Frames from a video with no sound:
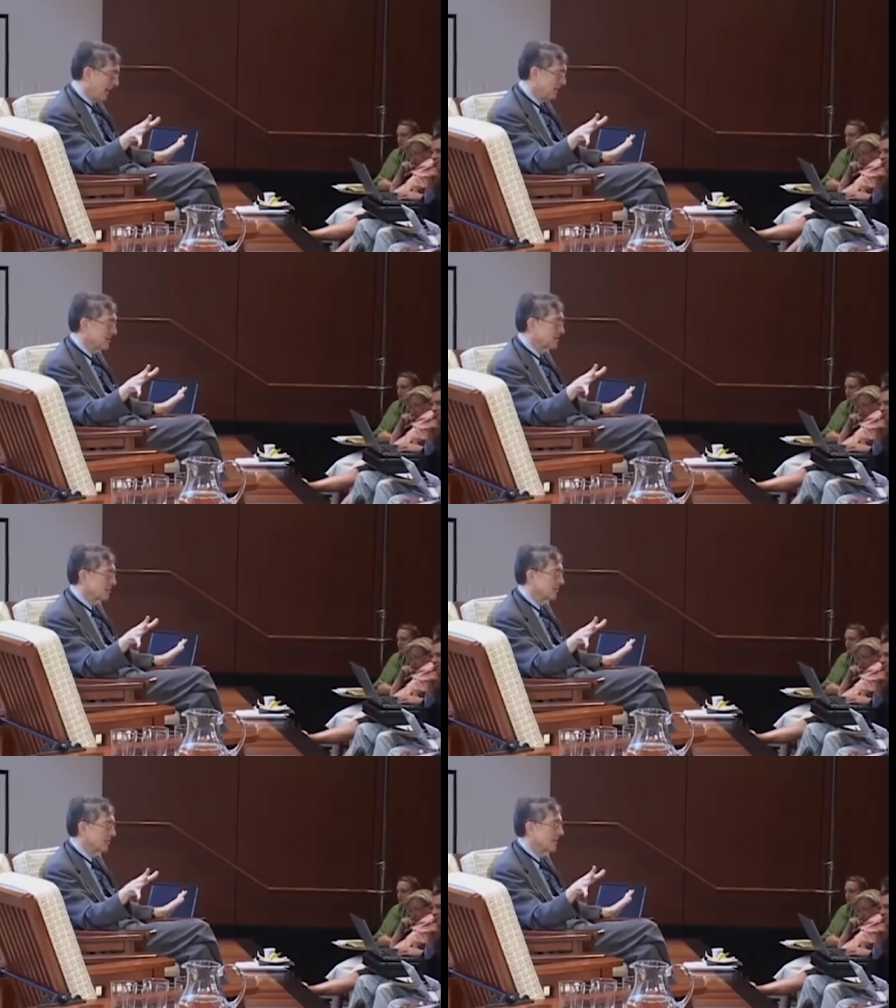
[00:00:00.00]
private
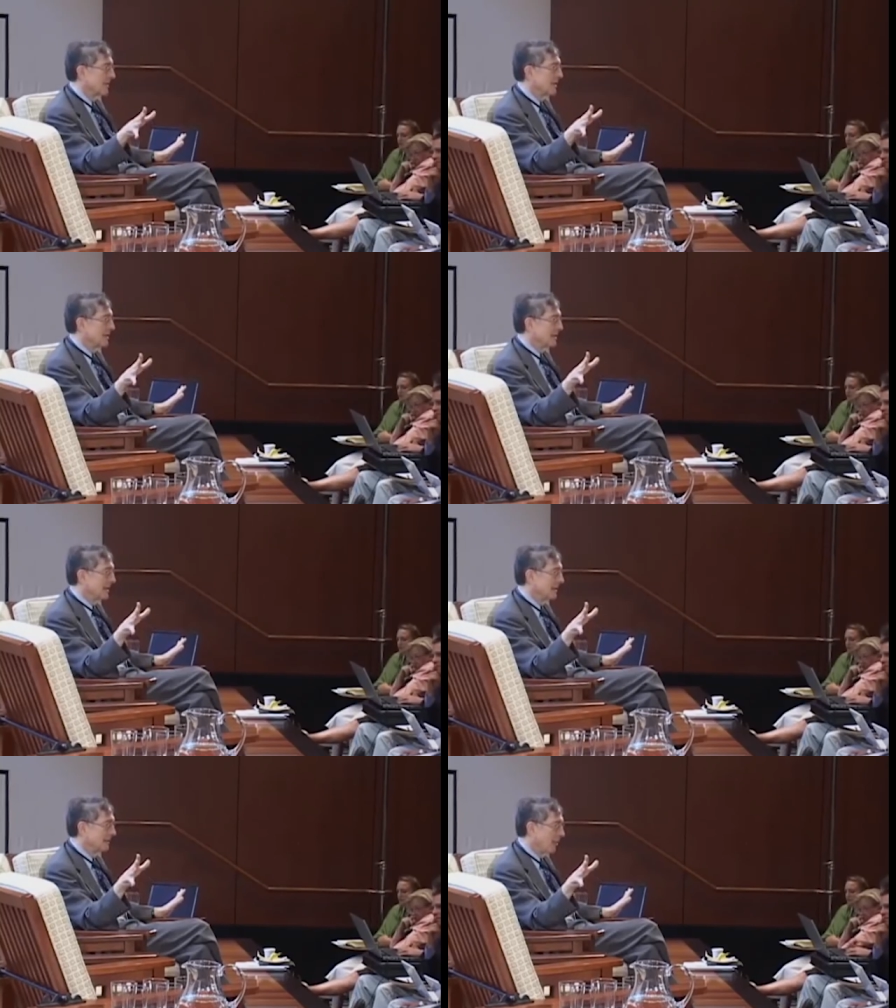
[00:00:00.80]
school
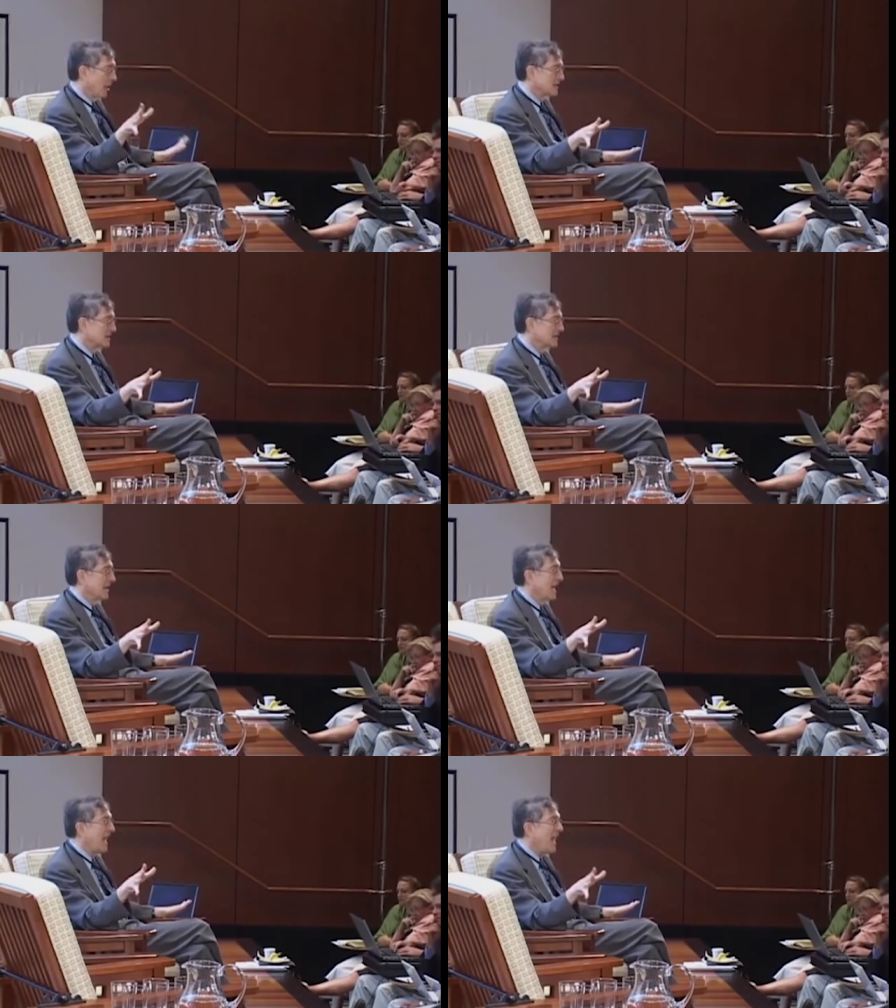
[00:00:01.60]
in
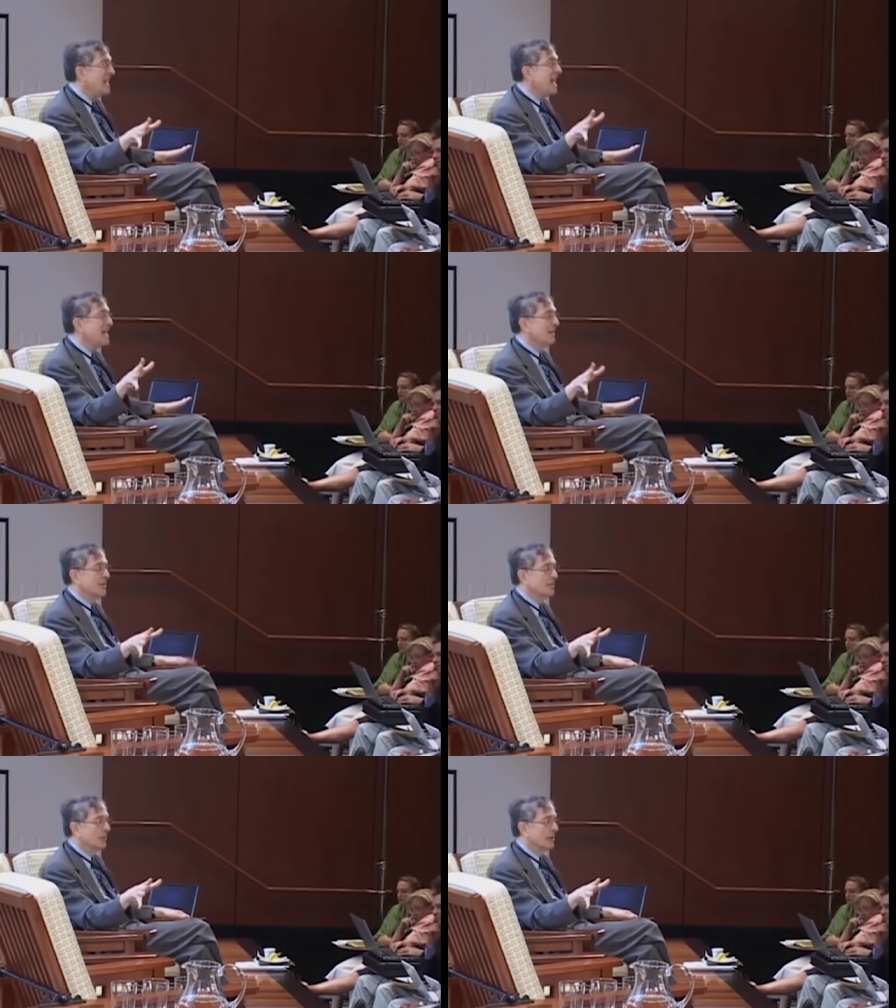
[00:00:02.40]
Boston, eight A
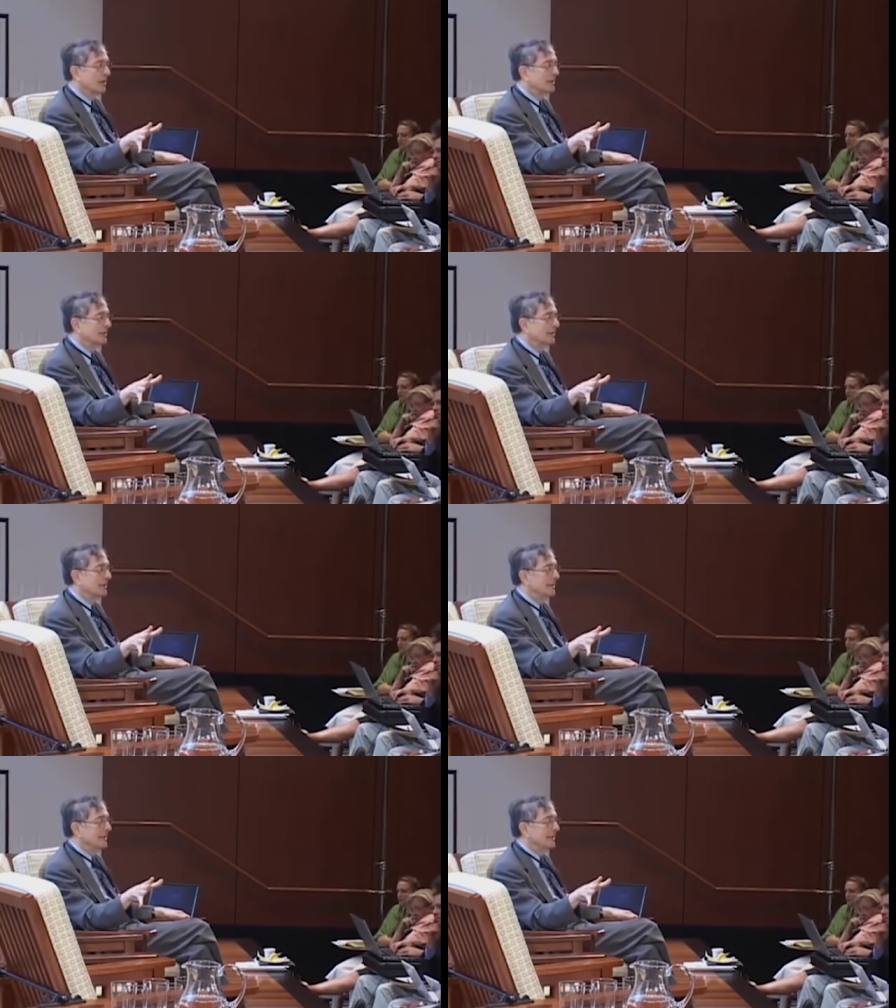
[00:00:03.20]
M in the morning.
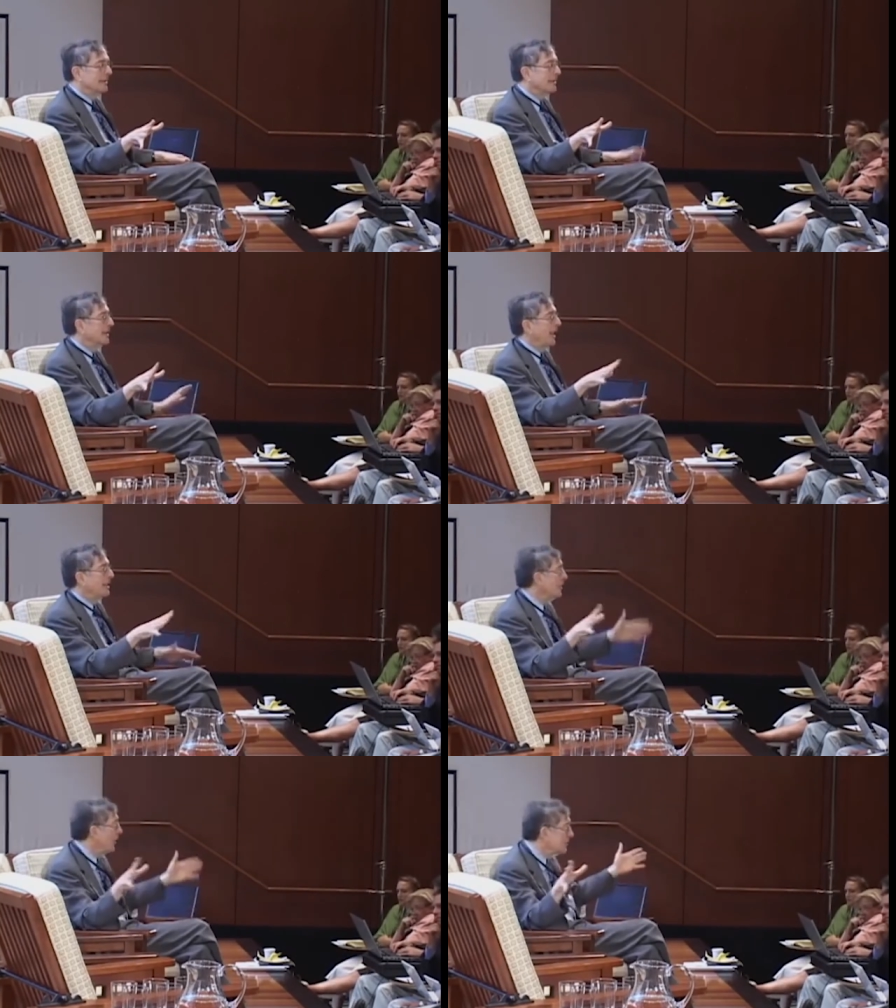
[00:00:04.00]
You know,
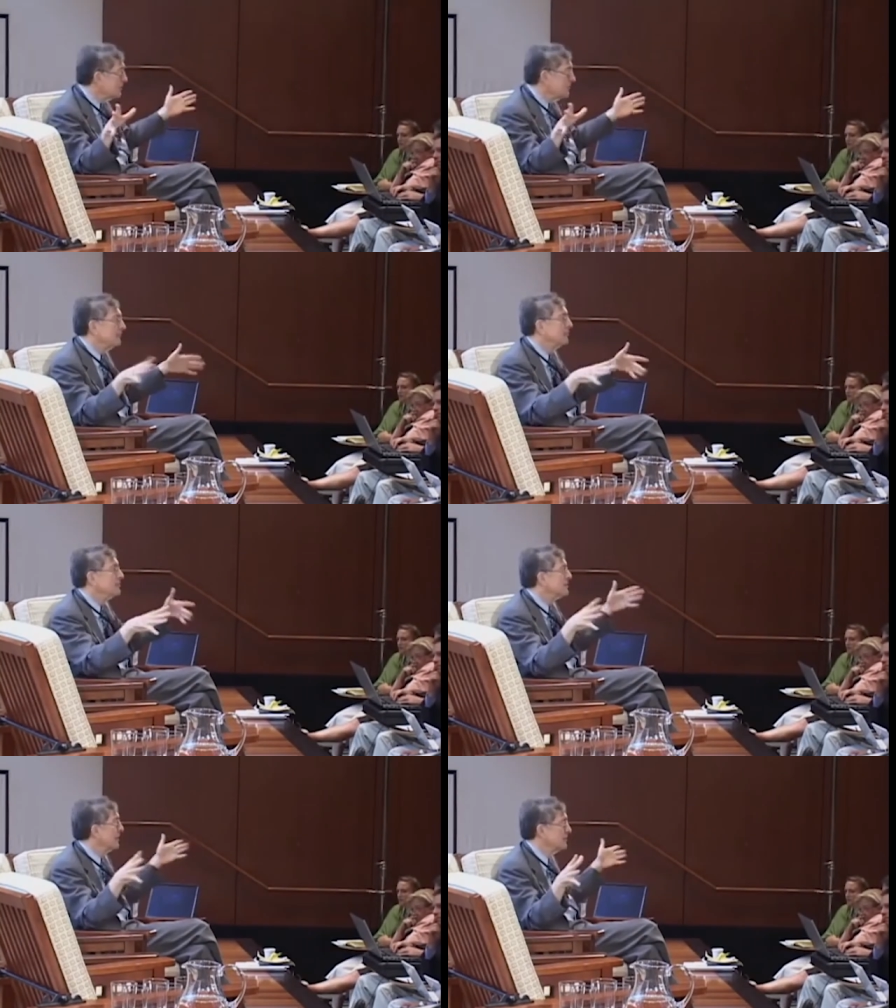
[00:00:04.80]
I talk to
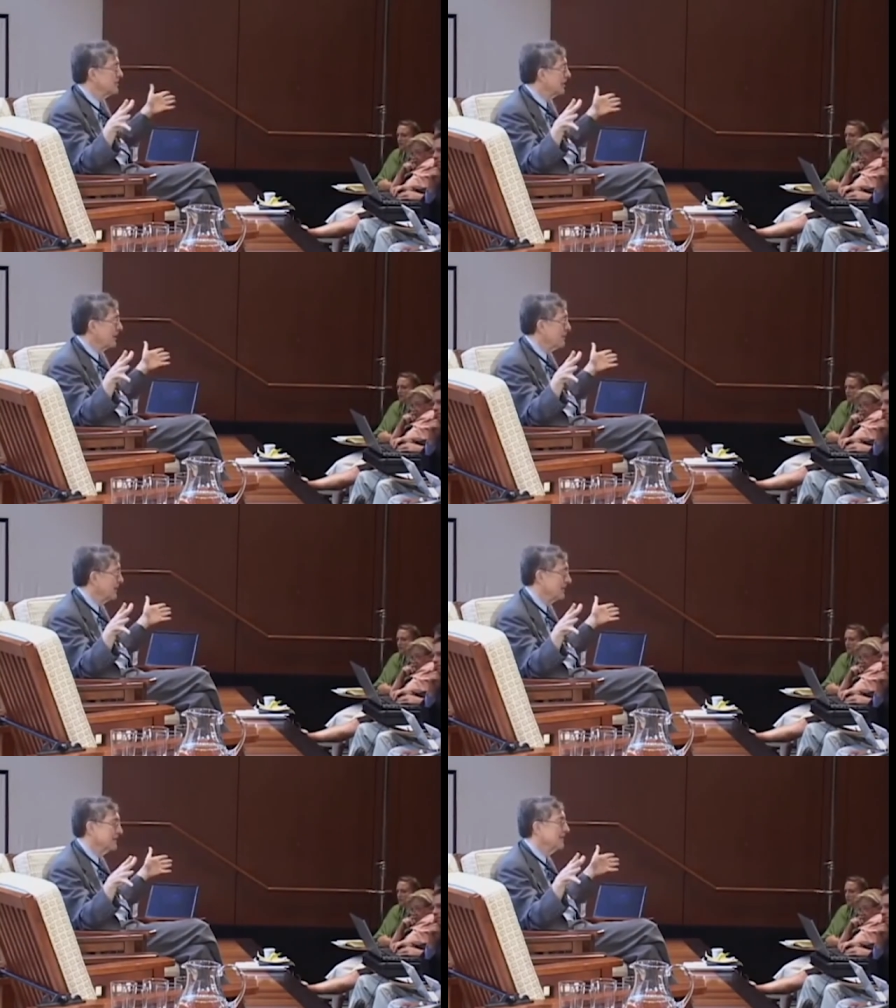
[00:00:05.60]
groups of
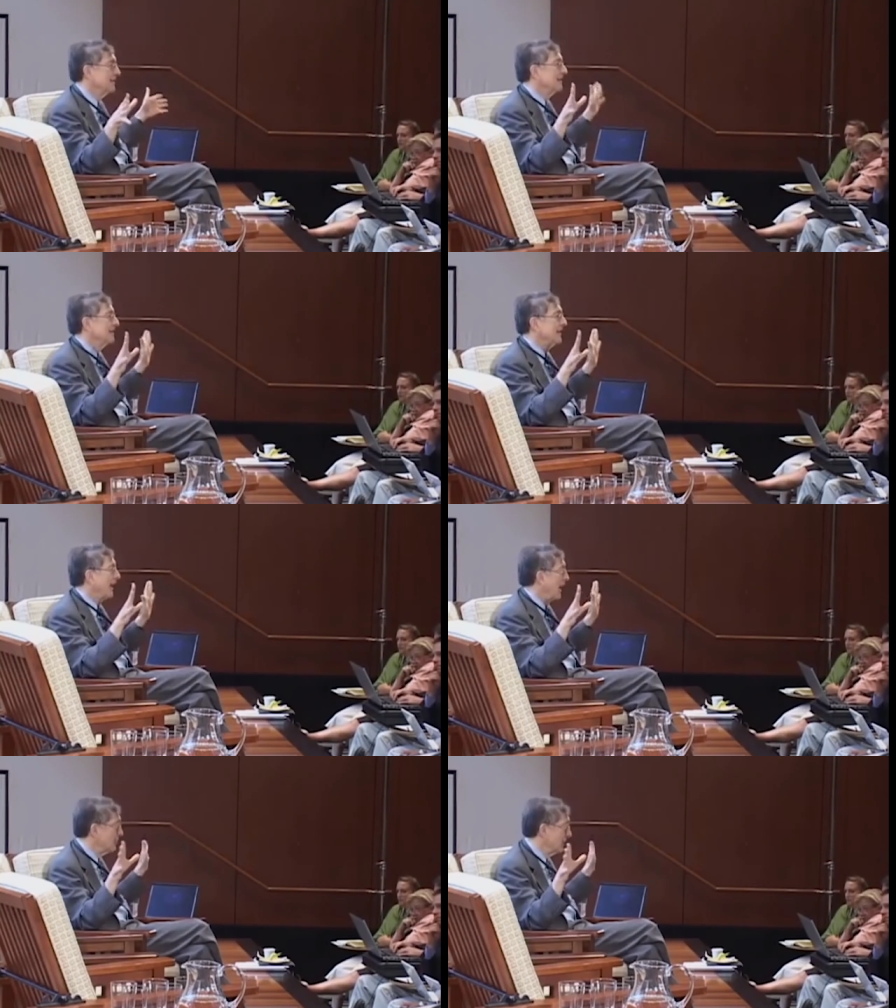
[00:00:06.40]
celebrities.
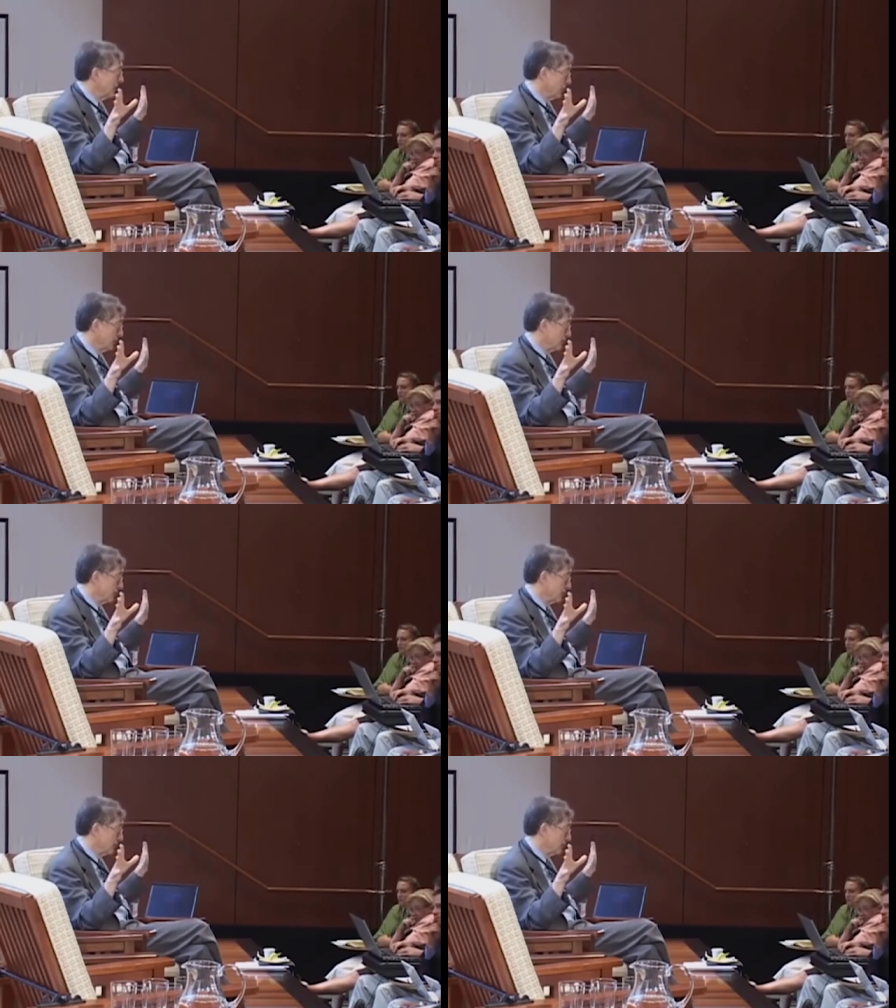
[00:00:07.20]
I don't get